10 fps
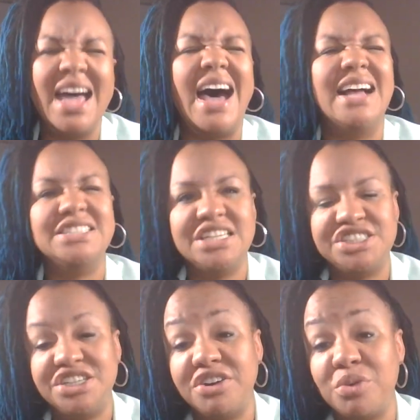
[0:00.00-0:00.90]
I just
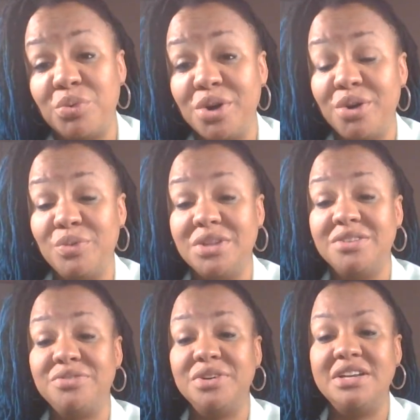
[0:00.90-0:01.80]
shared a word with a
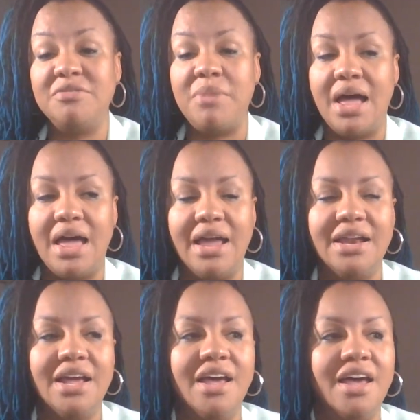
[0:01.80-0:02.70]
friend of mine,
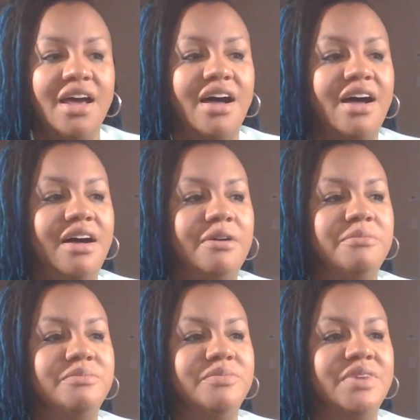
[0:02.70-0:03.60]

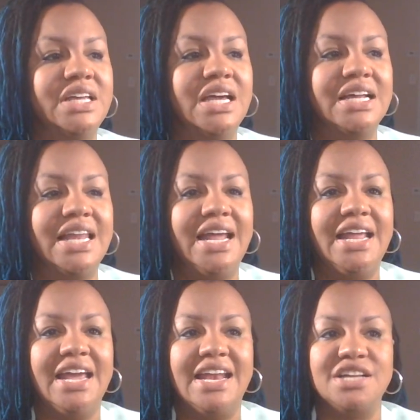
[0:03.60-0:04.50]
um, a young
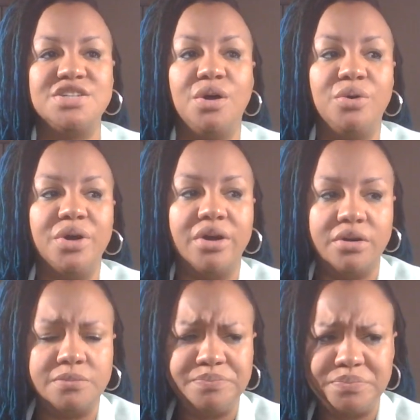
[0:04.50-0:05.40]
lady, and I told her